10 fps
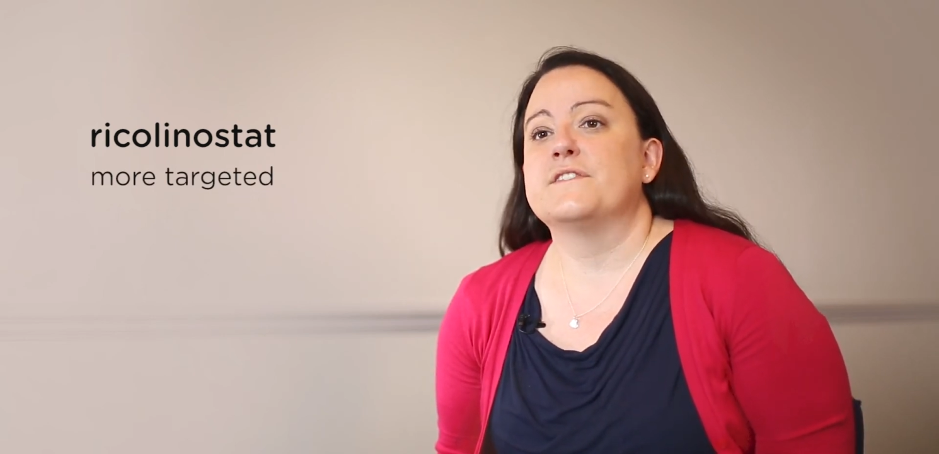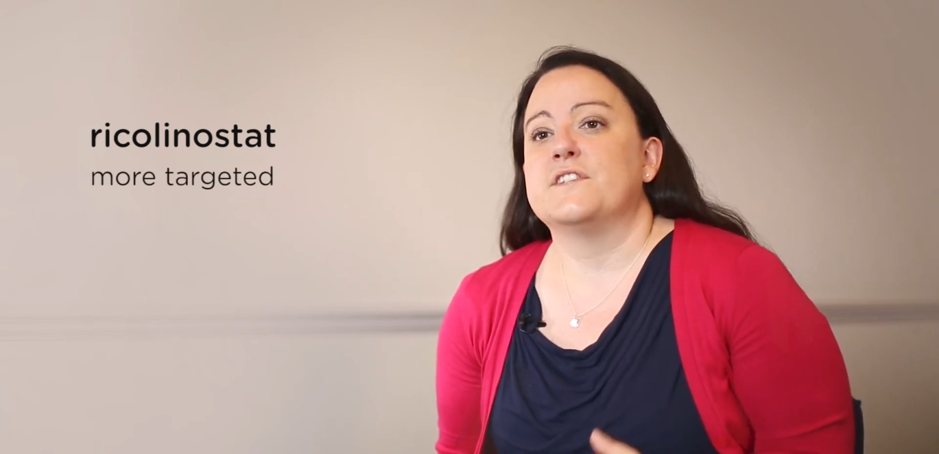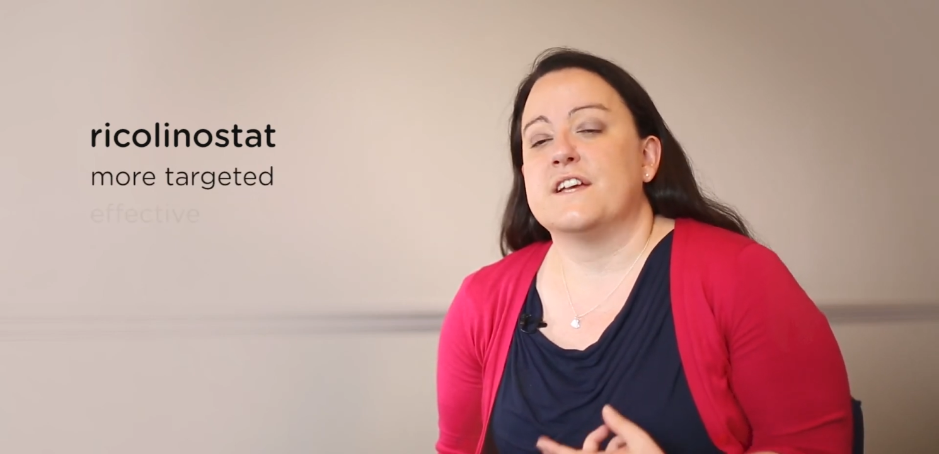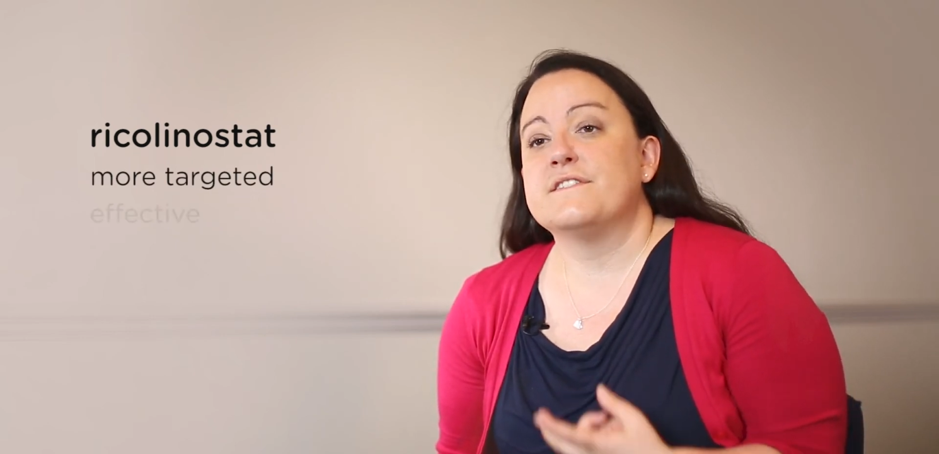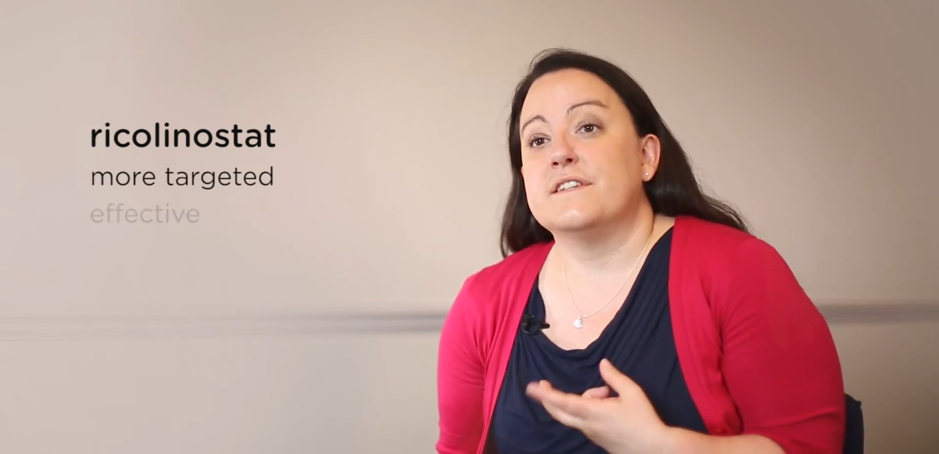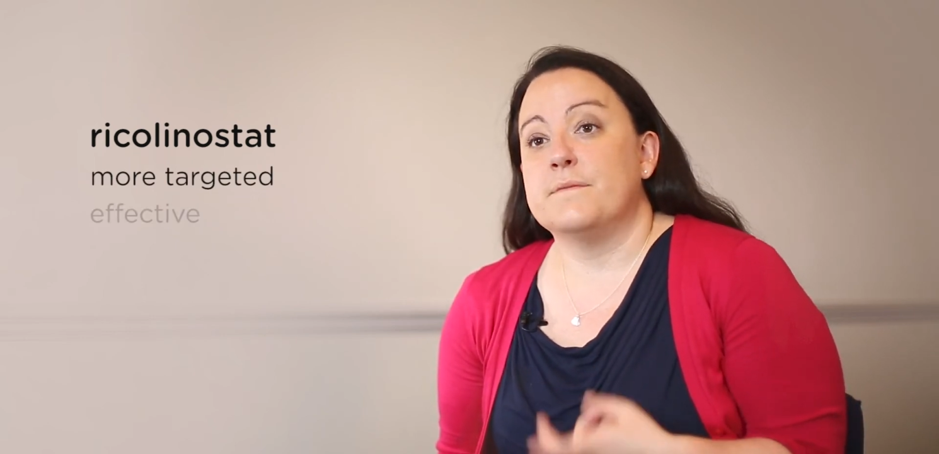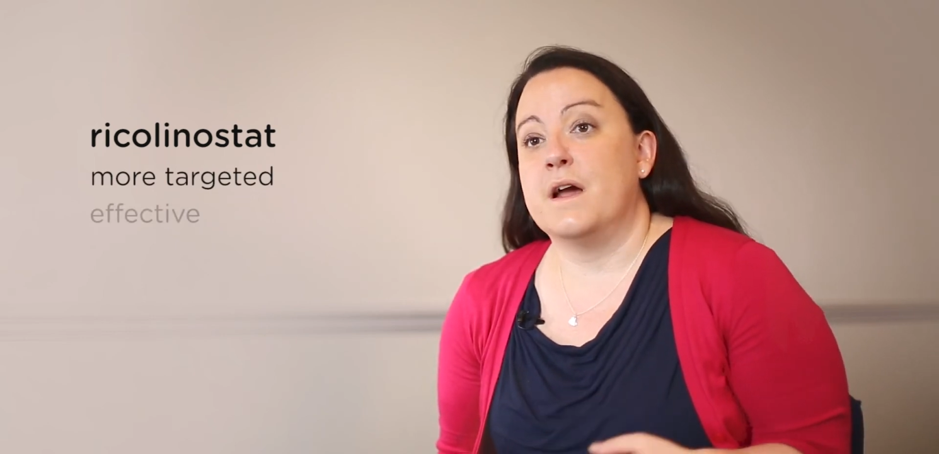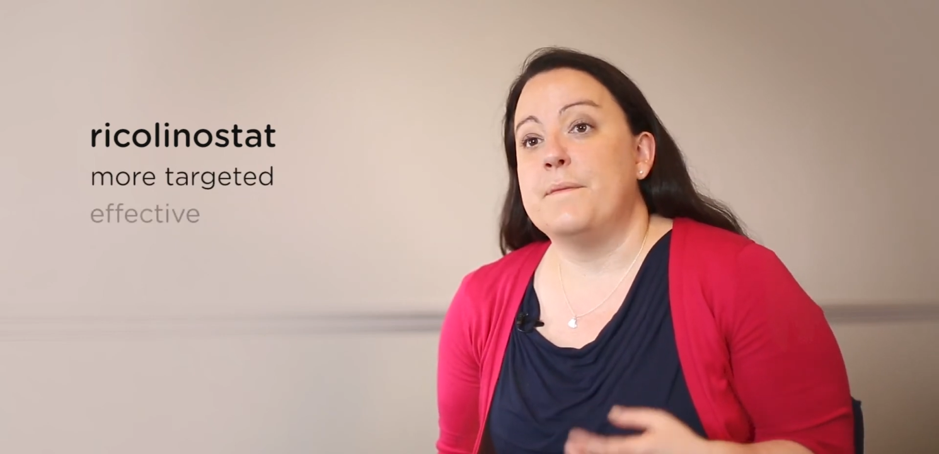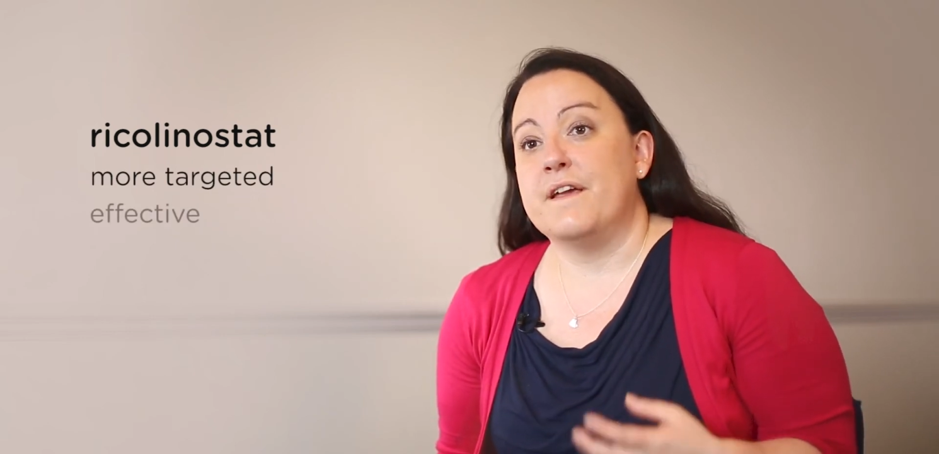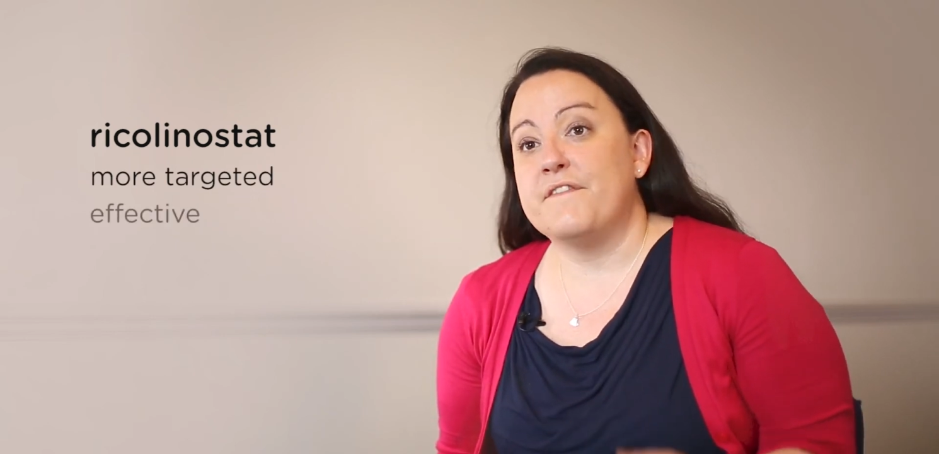suggest that it
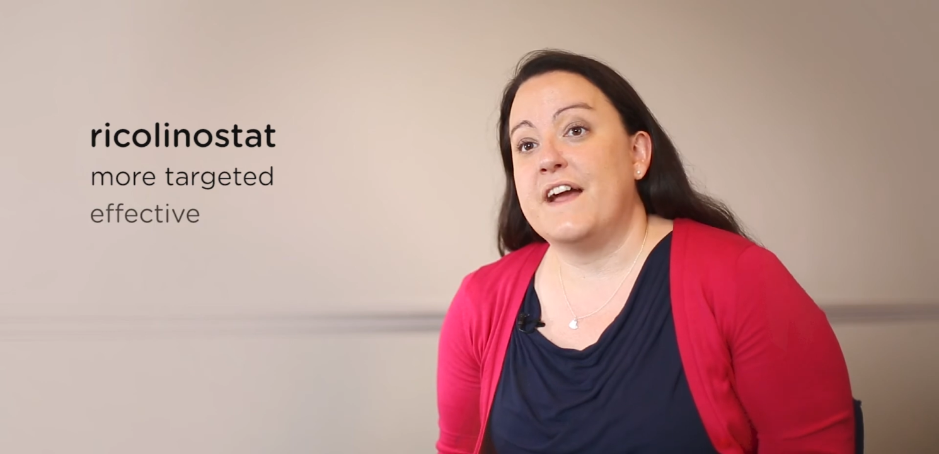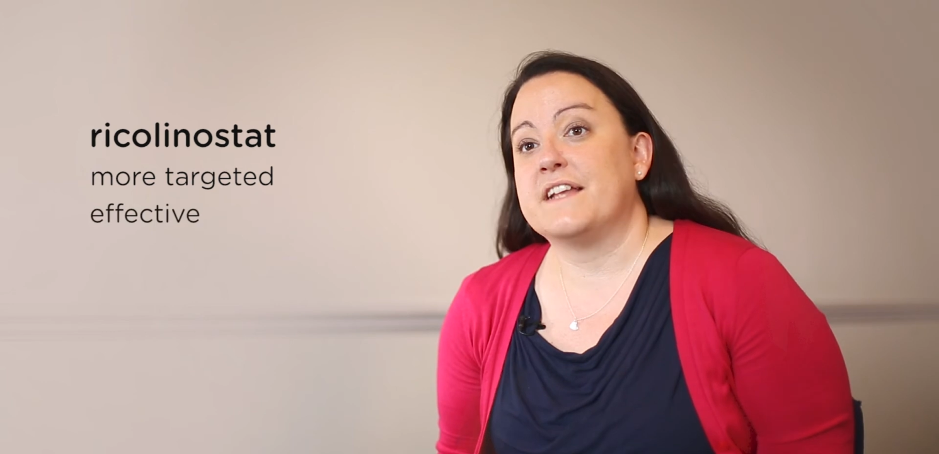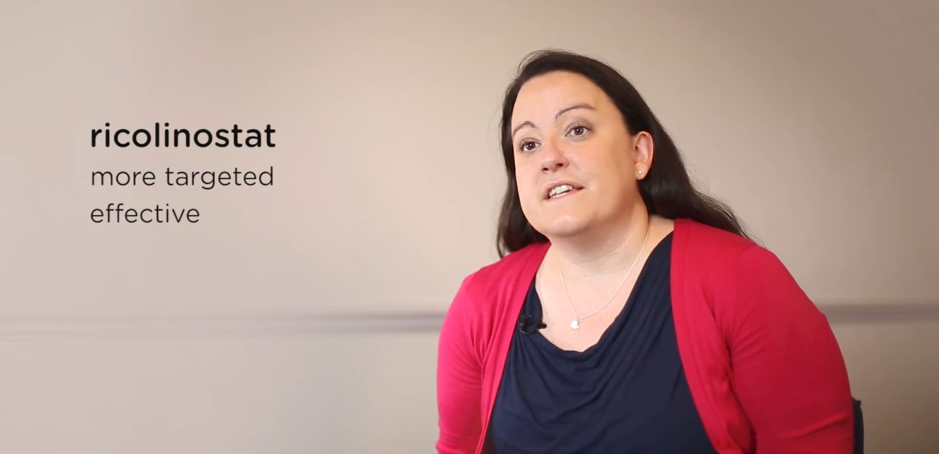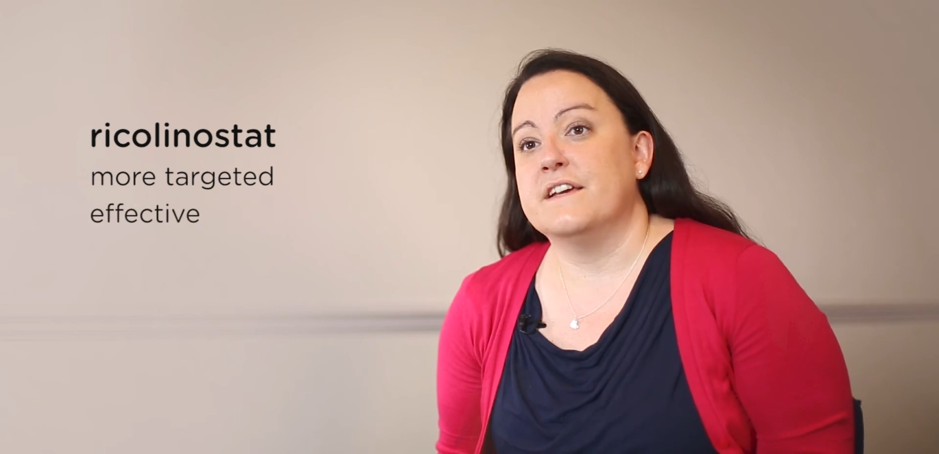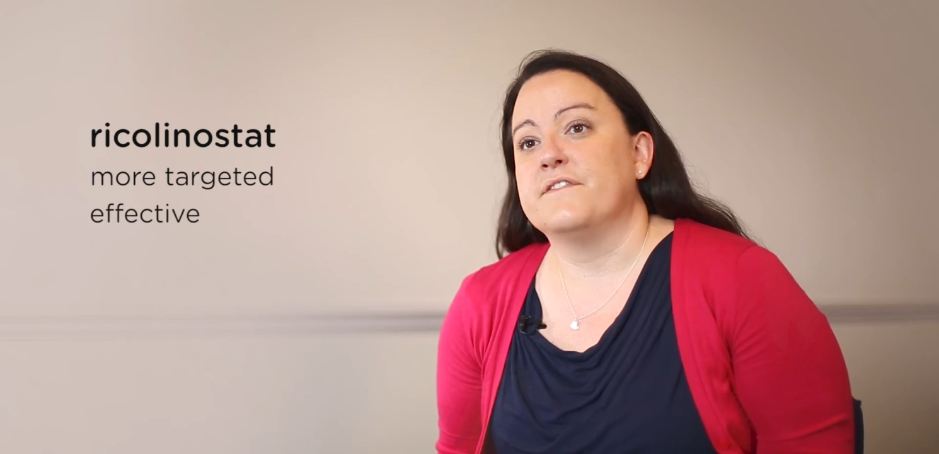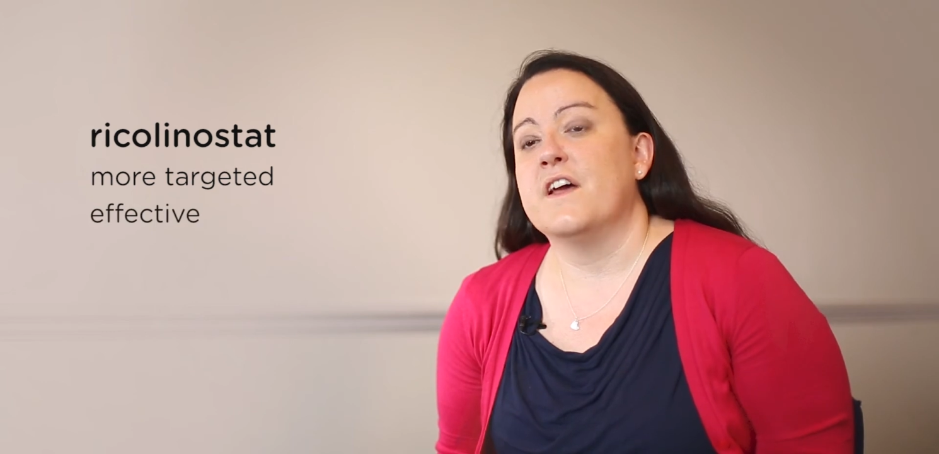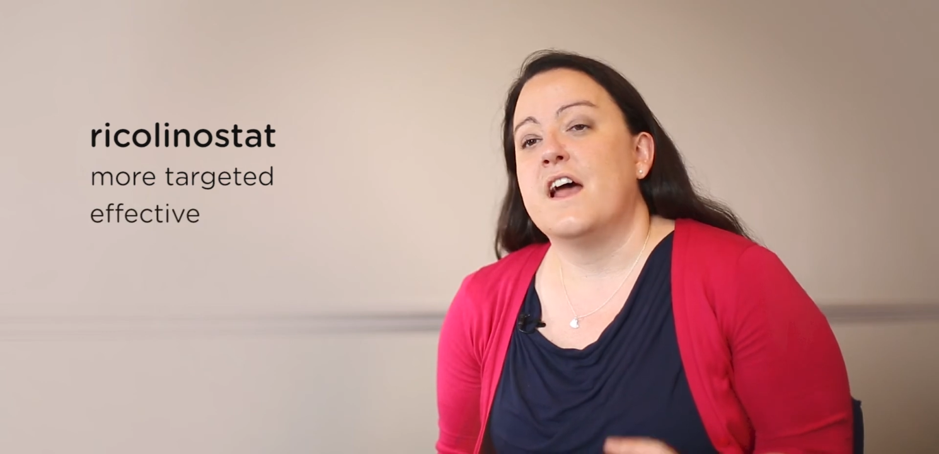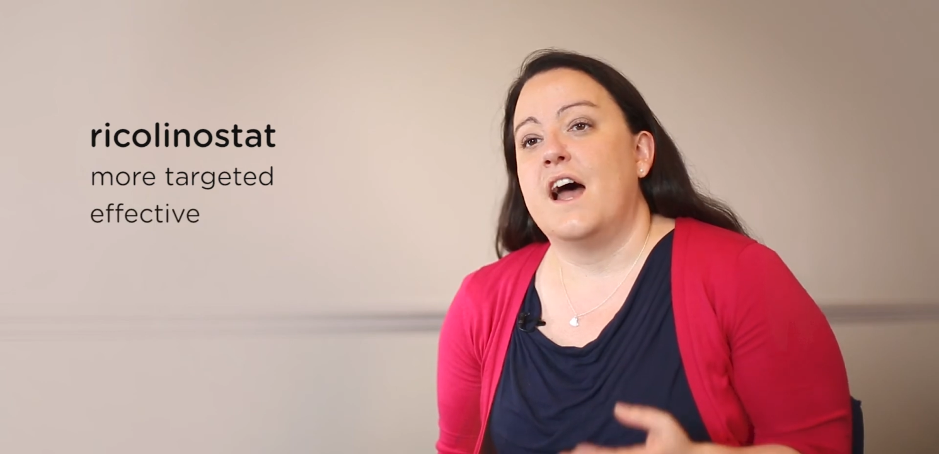might be effective